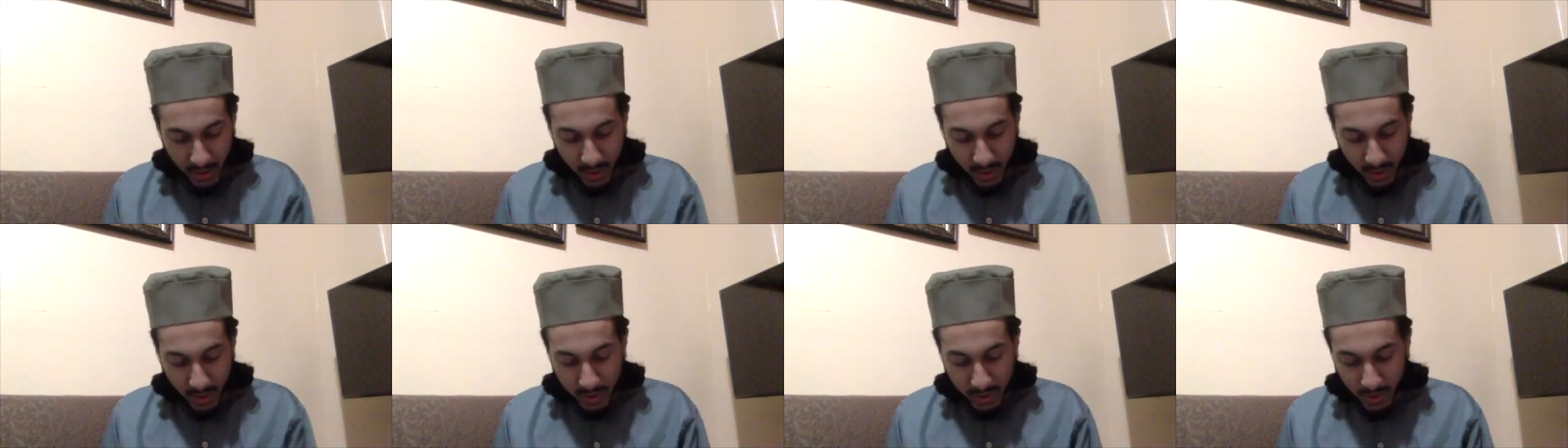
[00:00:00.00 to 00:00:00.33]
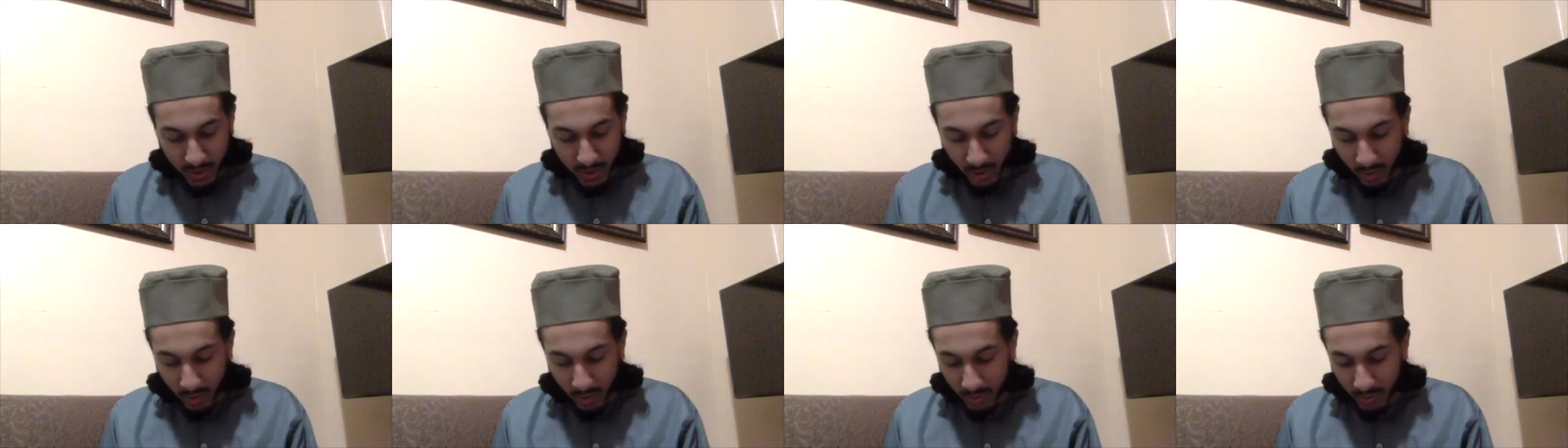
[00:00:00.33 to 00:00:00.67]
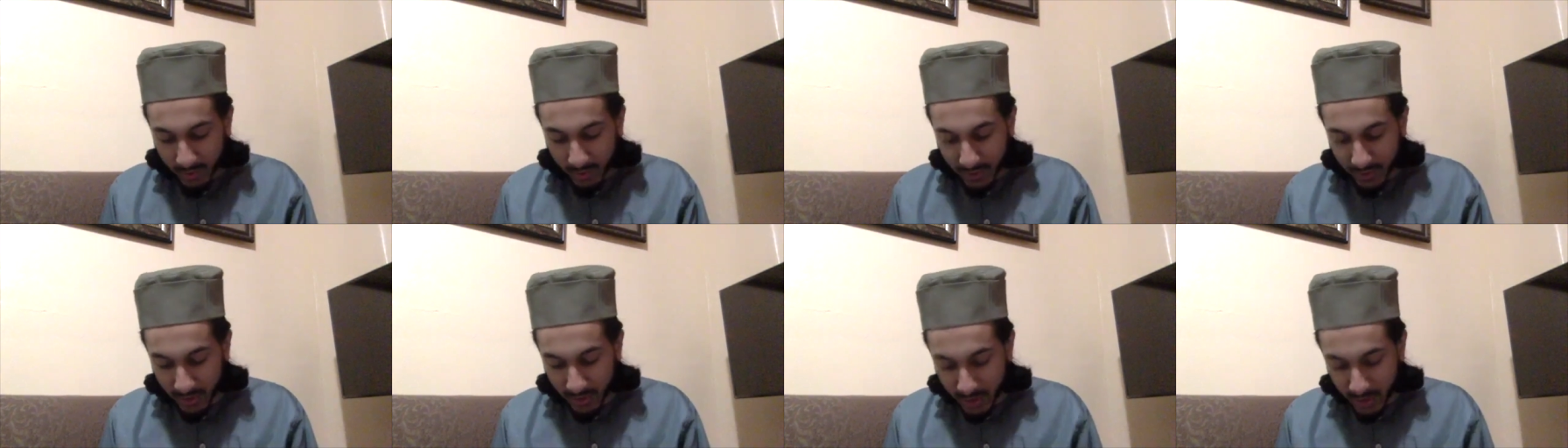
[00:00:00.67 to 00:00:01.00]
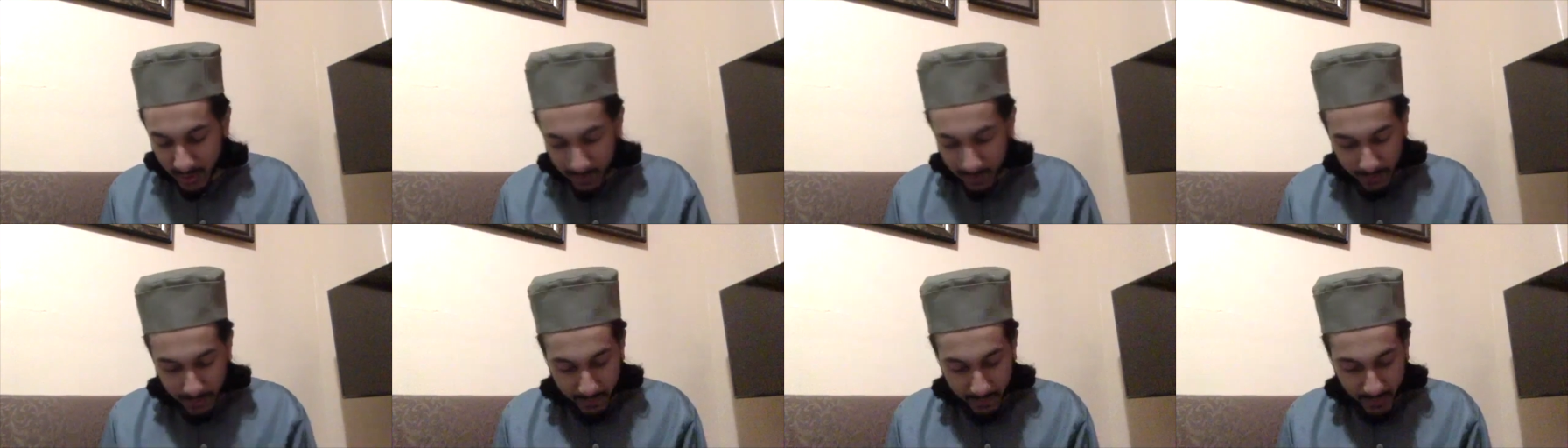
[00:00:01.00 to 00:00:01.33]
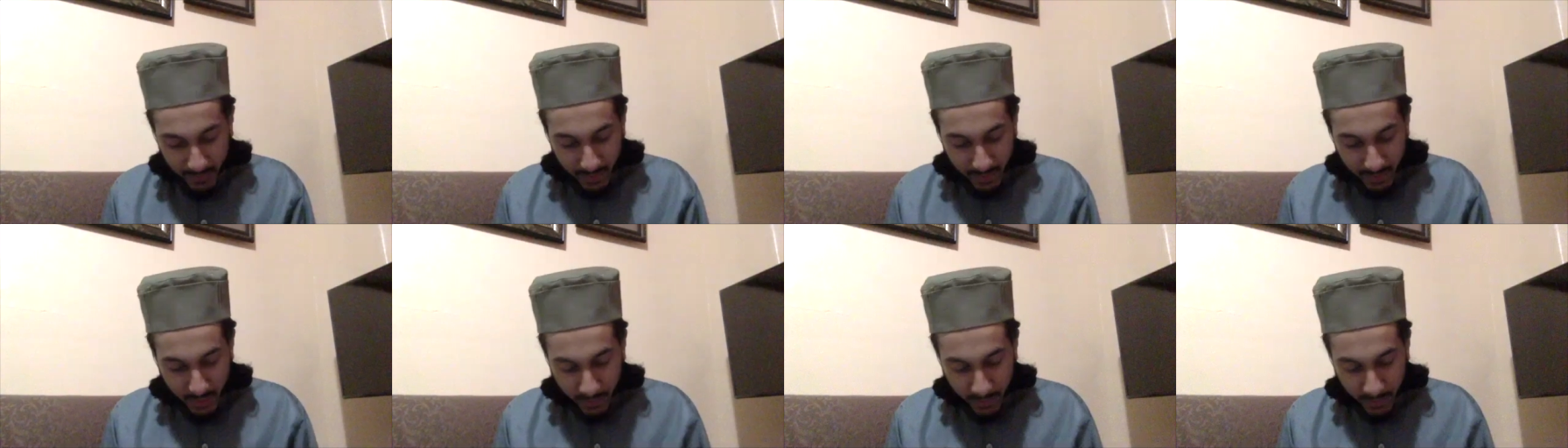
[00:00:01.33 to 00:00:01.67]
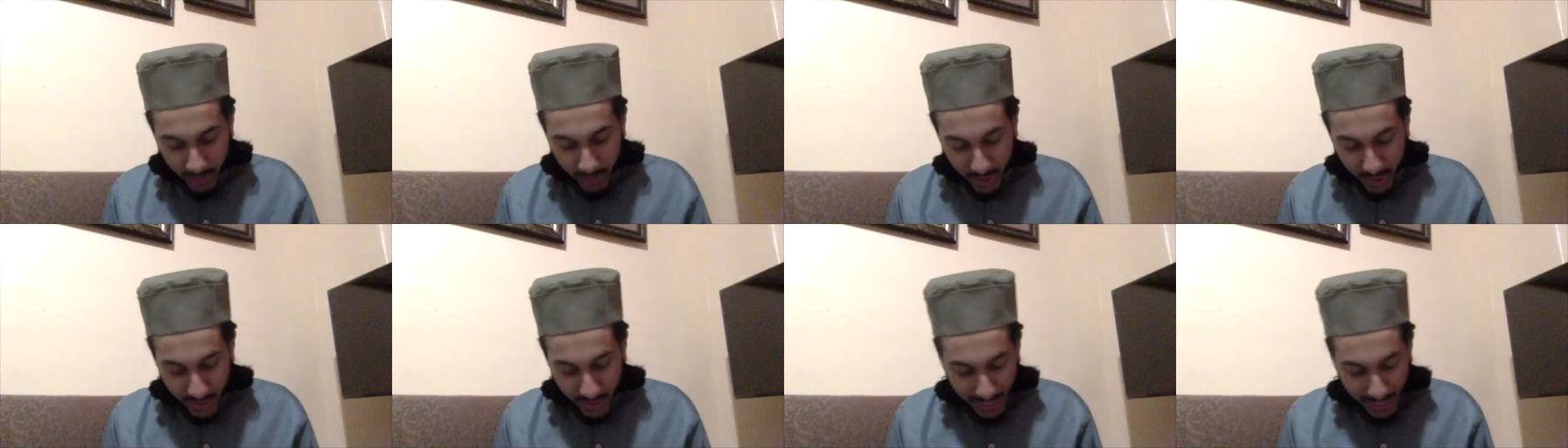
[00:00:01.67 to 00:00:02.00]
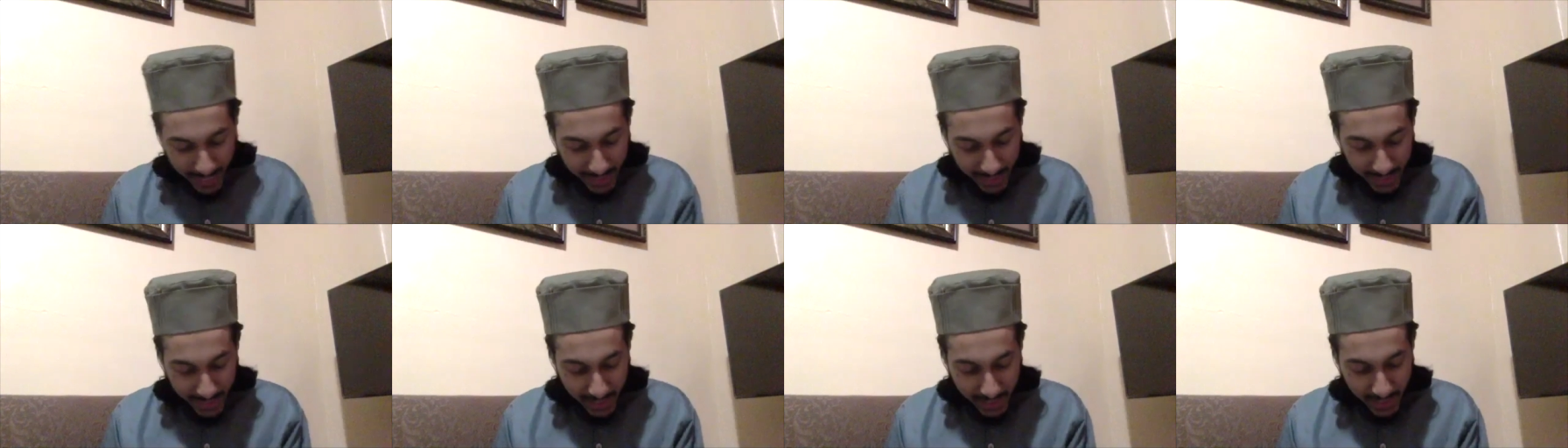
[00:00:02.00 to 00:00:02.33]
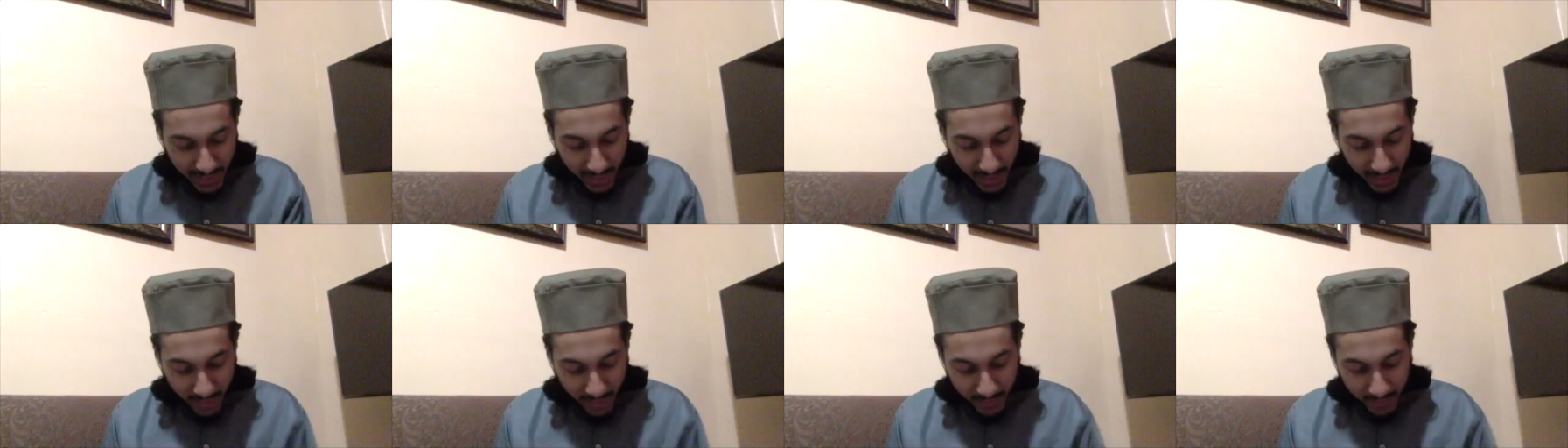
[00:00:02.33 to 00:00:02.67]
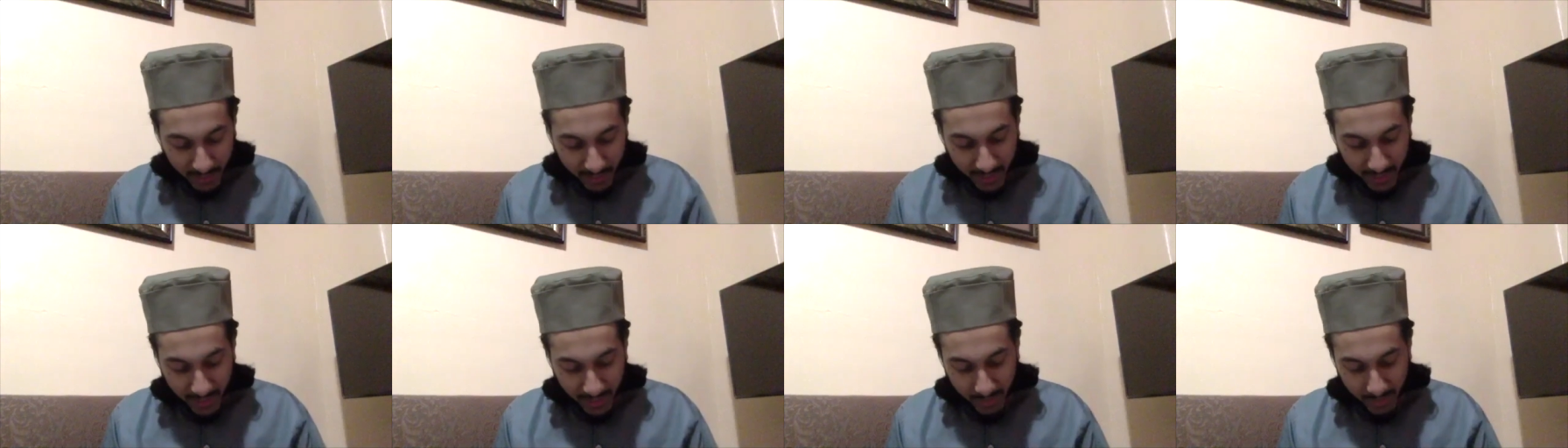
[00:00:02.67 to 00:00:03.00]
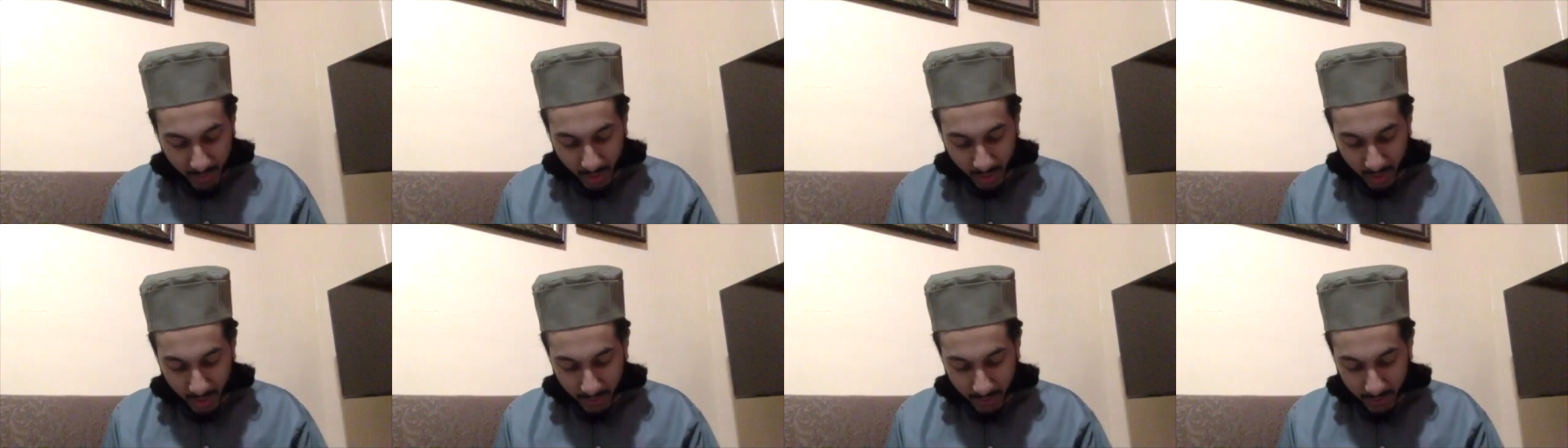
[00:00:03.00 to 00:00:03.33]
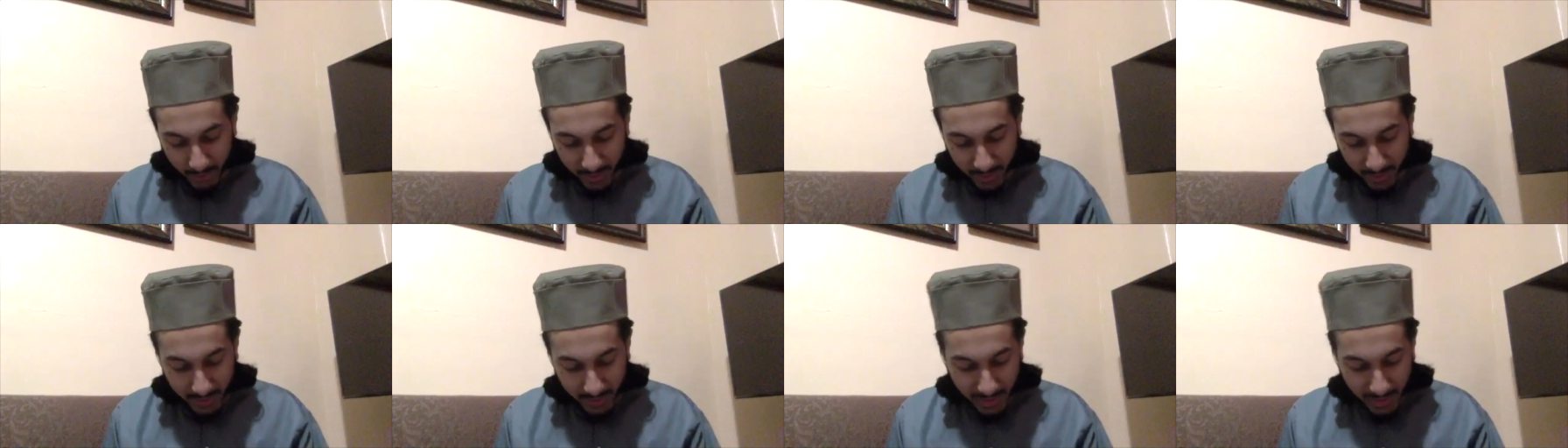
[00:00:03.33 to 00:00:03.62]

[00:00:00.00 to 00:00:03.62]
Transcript: So the speciality of the name Muhammad,